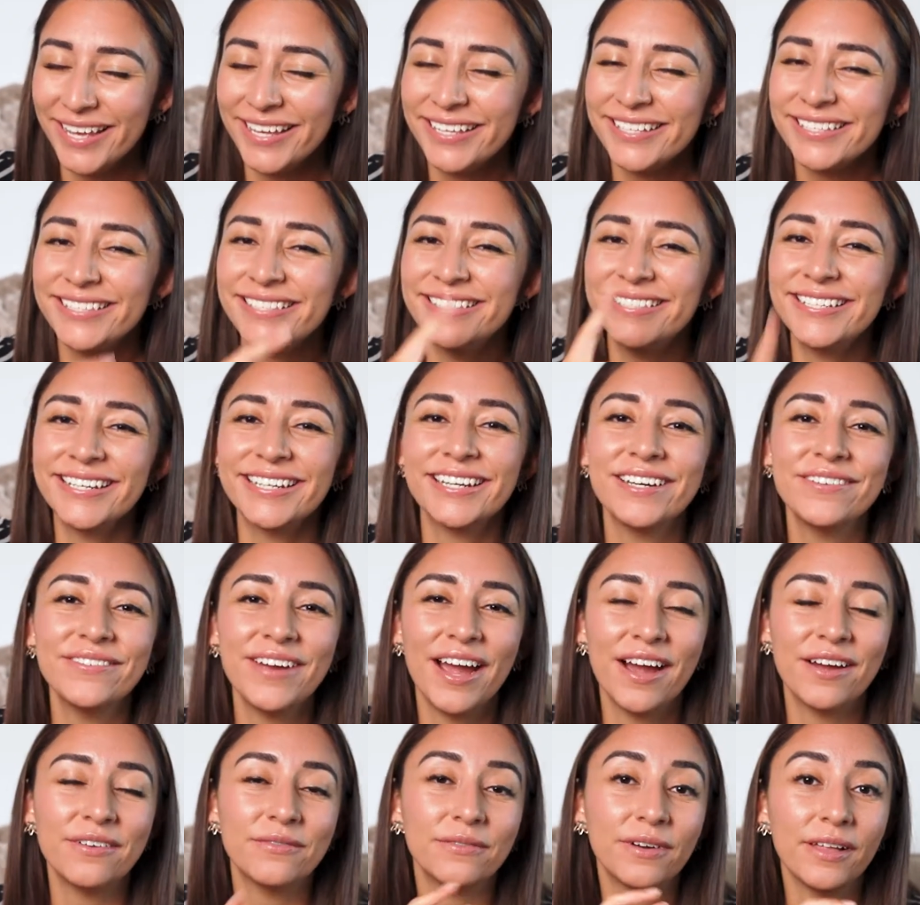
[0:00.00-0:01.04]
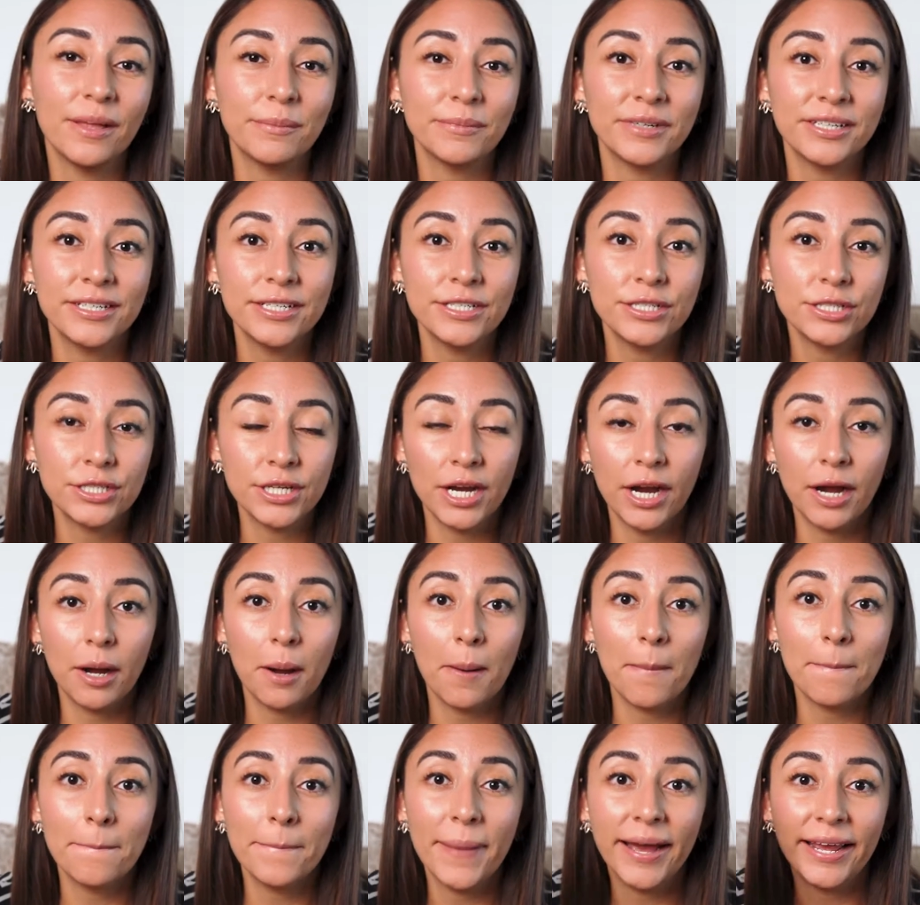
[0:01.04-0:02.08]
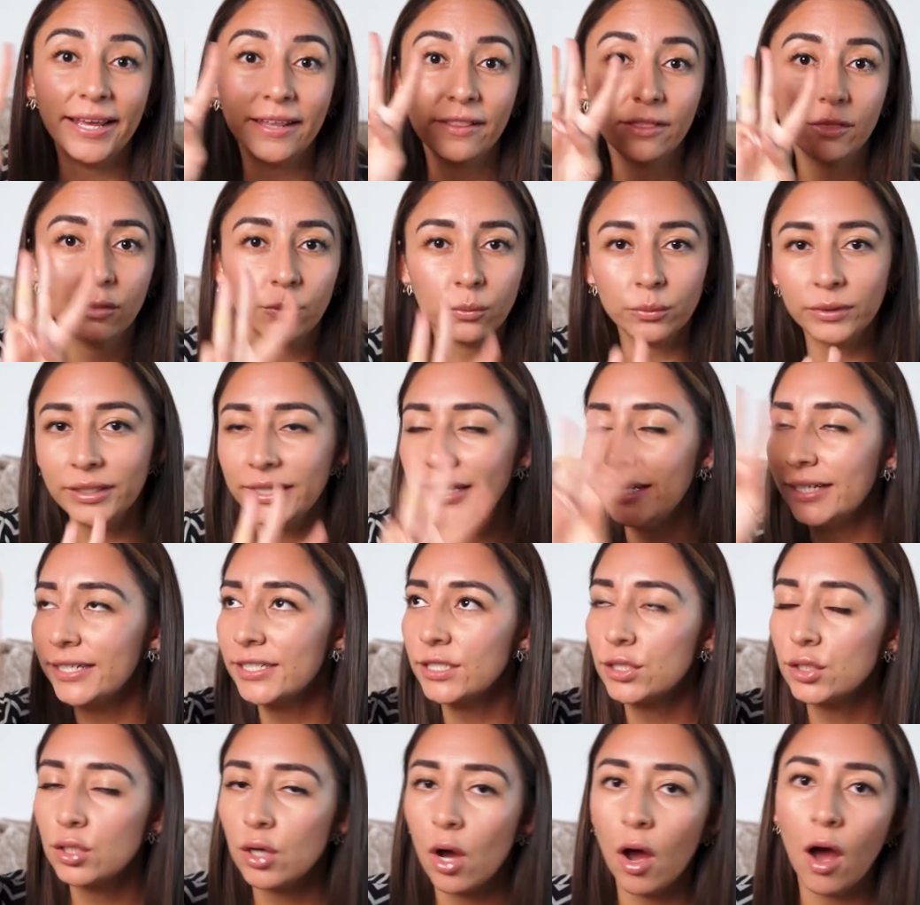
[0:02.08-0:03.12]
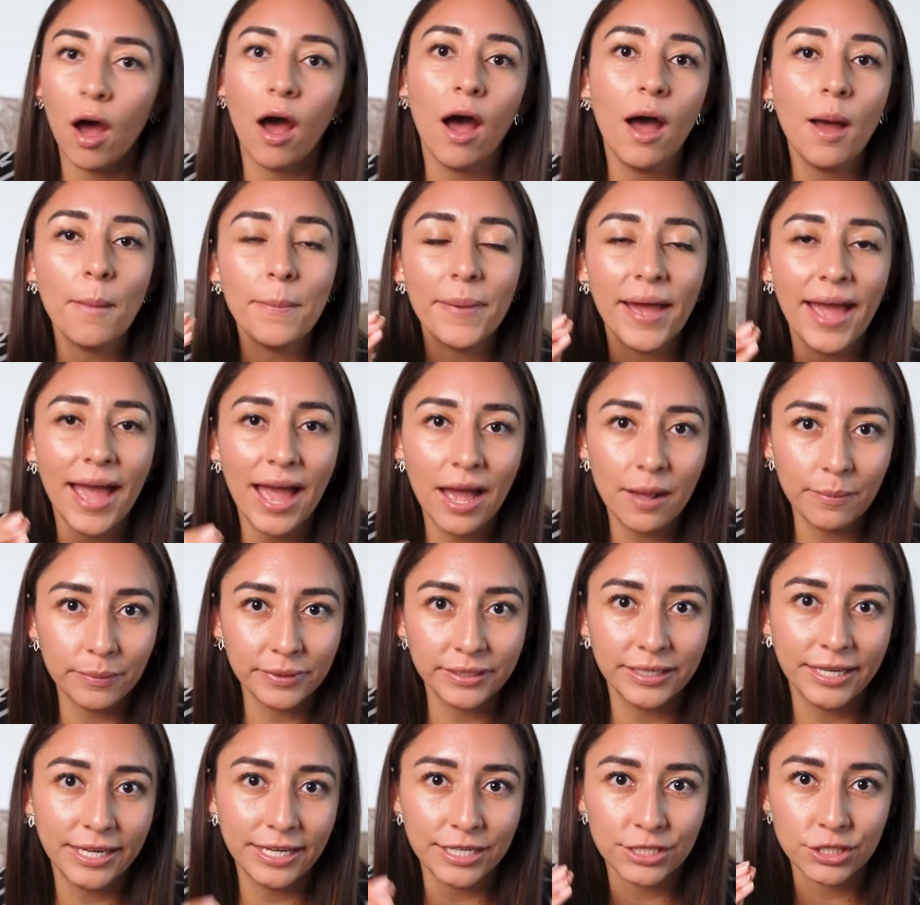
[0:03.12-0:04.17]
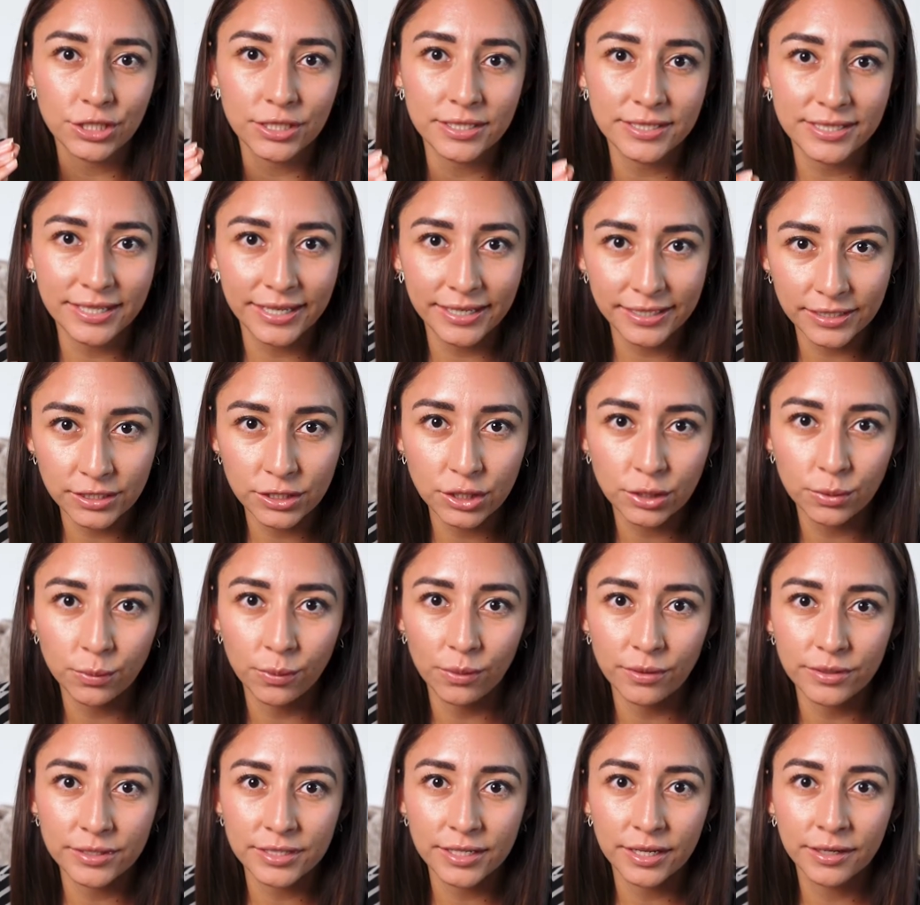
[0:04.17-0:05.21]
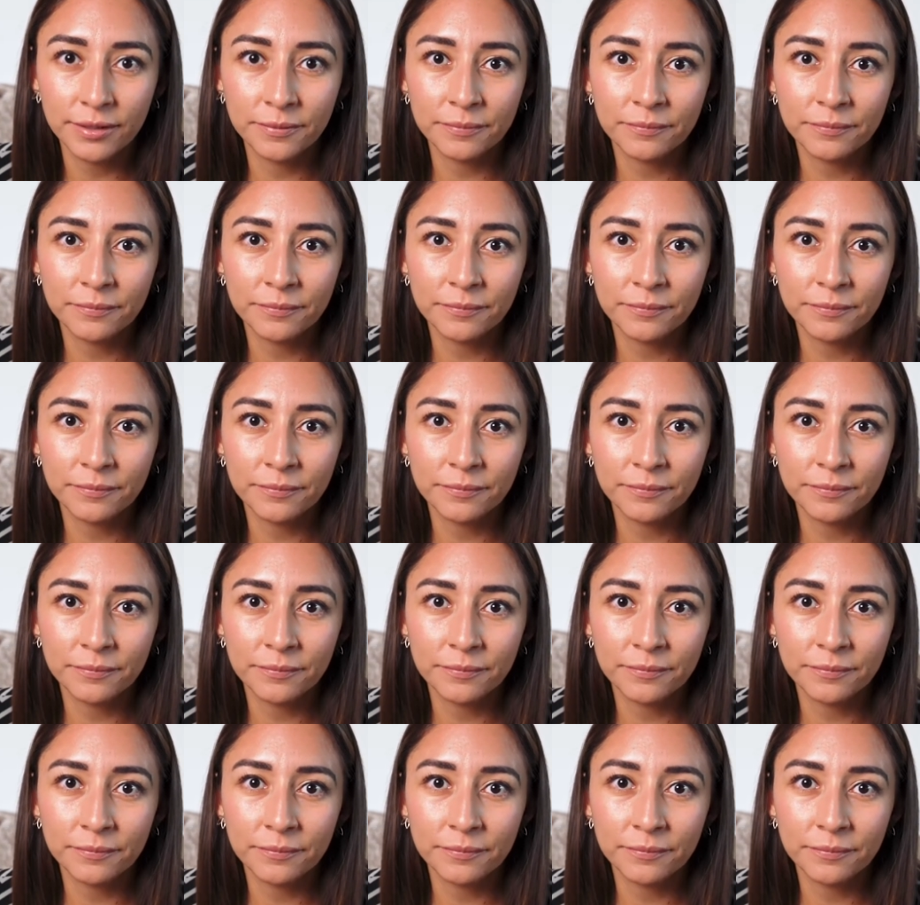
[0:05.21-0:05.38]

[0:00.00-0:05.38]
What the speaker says: Stick around while I'm going to share my three top applications and tools